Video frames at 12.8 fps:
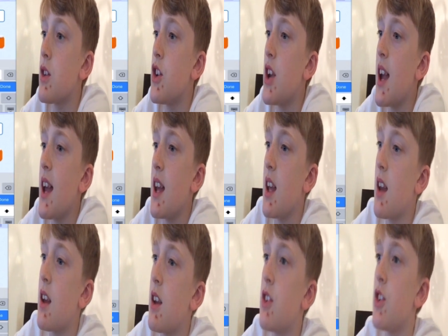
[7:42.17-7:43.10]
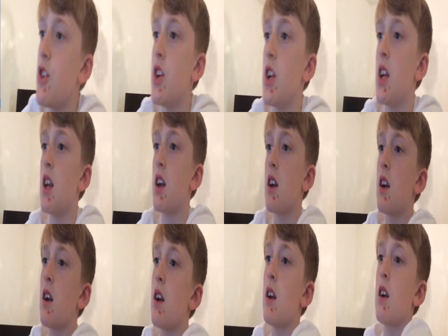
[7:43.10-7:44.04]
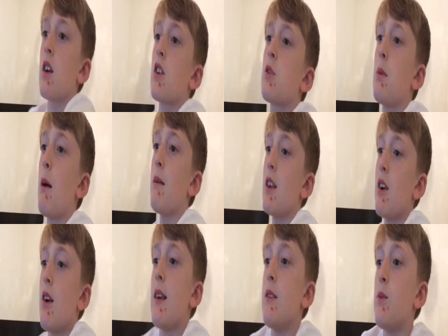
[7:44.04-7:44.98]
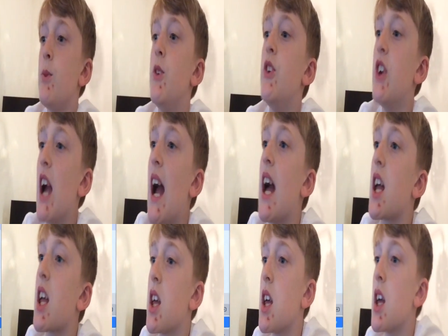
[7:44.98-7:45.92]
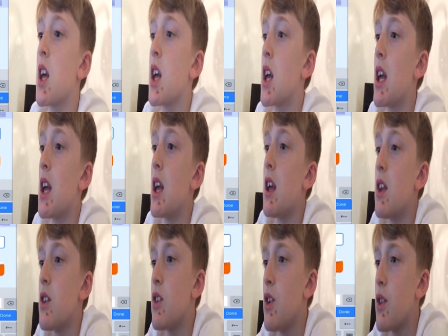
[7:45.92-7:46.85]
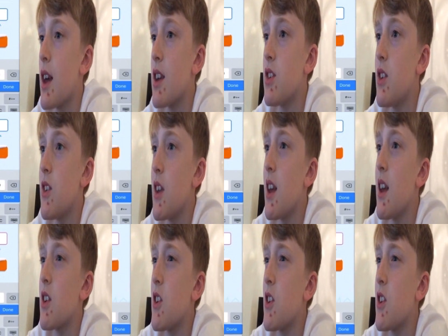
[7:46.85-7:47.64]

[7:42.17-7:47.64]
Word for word: JG, it's my middle name Jack, 2006.